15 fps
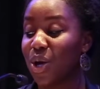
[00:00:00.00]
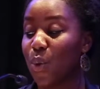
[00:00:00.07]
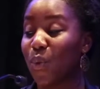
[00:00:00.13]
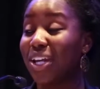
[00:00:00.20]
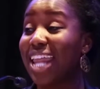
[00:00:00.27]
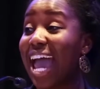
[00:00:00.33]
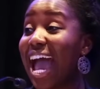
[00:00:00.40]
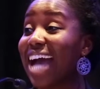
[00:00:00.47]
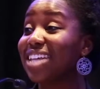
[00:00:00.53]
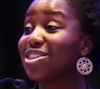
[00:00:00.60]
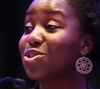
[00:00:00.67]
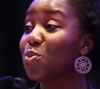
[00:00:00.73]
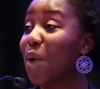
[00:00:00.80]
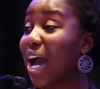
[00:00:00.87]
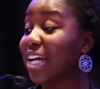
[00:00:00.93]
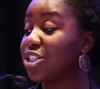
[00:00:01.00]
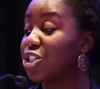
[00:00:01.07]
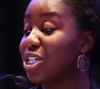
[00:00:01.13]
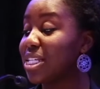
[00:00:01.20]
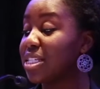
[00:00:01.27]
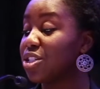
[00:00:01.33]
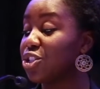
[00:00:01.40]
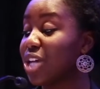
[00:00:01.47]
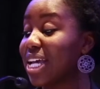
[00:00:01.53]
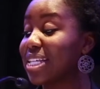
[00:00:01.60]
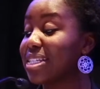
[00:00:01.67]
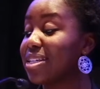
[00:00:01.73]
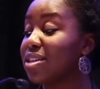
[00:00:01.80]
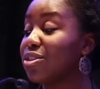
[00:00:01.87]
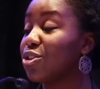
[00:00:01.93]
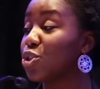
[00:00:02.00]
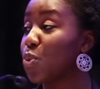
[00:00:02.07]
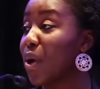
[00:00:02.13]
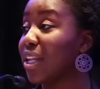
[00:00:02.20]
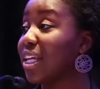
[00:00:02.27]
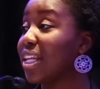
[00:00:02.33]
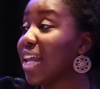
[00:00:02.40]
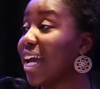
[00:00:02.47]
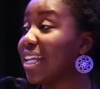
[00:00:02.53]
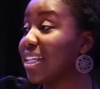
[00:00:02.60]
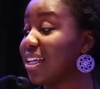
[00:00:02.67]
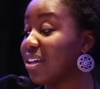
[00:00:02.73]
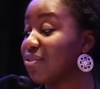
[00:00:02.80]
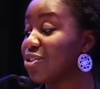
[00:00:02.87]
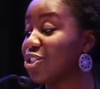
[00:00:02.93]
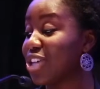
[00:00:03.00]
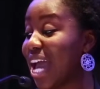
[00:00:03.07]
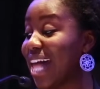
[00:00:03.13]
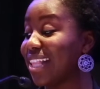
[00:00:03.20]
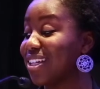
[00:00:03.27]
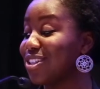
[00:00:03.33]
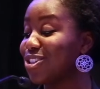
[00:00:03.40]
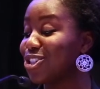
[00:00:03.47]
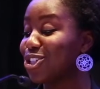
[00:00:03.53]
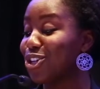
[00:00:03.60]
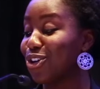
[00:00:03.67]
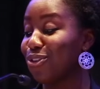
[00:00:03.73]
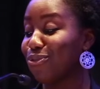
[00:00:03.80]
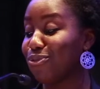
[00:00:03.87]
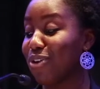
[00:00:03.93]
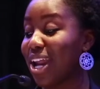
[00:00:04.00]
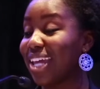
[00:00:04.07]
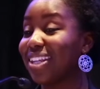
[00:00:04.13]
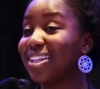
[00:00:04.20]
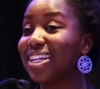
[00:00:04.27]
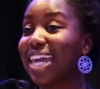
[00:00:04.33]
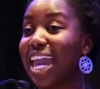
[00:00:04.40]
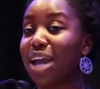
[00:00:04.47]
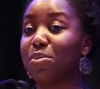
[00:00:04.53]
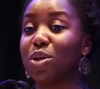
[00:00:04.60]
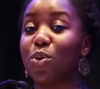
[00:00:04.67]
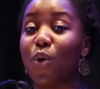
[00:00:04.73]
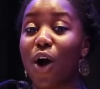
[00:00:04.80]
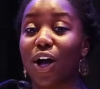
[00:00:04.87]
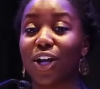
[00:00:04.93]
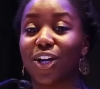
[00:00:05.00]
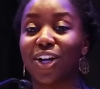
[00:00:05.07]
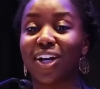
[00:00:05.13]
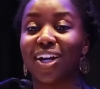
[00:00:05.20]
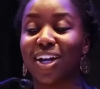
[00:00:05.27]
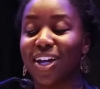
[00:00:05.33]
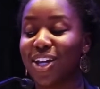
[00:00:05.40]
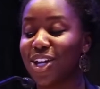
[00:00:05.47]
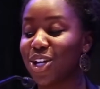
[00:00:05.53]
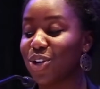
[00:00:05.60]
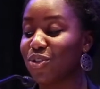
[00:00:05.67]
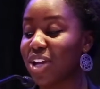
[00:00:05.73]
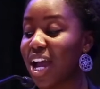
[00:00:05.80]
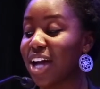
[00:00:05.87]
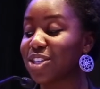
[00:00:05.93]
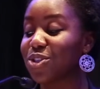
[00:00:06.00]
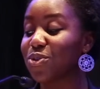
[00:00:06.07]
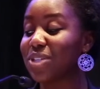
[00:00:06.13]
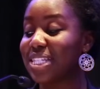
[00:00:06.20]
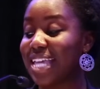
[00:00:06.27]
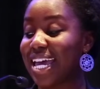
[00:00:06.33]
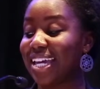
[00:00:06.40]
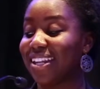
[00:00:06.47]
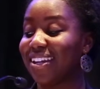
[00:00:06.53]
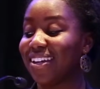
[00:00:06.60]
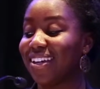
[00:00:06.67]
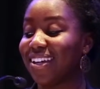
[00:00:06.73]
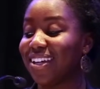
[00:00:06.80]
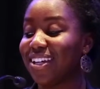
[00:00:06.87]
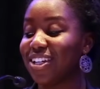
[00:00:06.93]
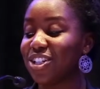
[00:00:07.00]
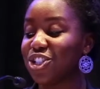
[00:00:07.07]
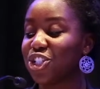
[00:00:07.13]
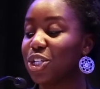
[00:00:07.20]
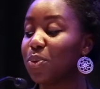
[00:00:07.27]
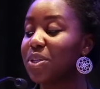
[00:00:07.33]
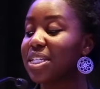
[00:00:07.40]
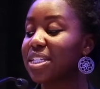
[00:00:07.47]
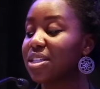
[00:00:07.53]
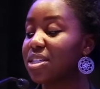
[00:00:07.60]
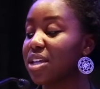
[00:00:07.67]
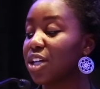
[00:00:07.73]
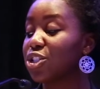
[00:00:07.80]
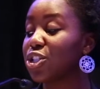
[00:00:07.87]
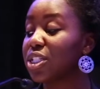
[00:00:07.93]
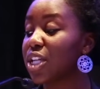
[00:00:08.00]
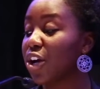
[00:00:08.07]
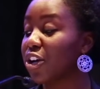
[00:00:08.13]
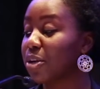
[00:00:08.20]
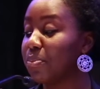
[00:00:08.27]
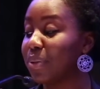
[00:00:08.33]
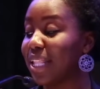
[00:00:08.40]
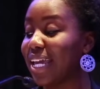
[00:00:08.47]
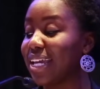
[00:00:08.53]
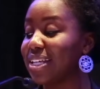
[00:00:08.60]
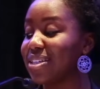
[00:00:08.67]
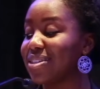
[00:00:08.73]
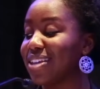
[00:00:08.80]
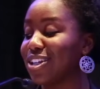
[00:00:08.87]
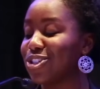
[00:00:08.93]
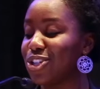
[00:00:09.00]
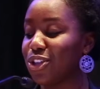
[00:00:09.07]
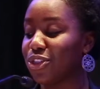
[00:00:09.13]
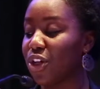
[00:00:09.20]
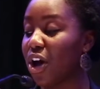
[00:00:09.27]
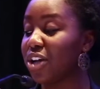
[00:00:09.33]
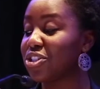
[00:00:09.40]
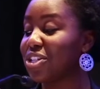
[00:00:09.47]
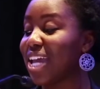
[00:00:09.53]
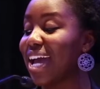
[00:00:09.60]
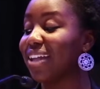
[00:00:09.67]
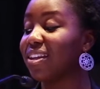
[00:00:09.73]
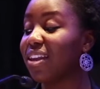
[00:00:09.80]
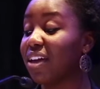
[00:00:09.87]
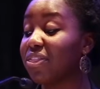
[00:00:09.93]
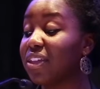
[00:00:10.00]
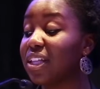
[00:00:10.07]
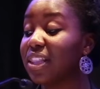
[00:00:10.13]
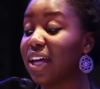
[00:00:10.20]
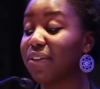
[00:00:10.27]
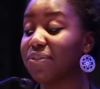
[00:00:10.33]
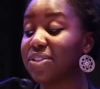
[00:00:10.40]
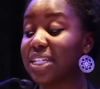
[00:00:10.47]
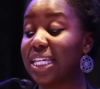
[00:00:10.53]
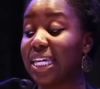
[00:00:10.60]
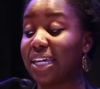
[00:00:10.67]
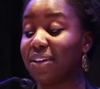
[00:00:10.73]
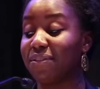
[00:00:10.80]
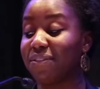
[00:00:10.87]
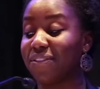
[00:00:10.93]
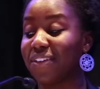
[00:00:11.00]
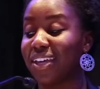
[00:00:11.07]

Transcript: When asked why she suggested the 29 Gifts Challenge to her friend, Cami Walker, Criazo said, "She was in such a dark place that she thought she had nothing left to give.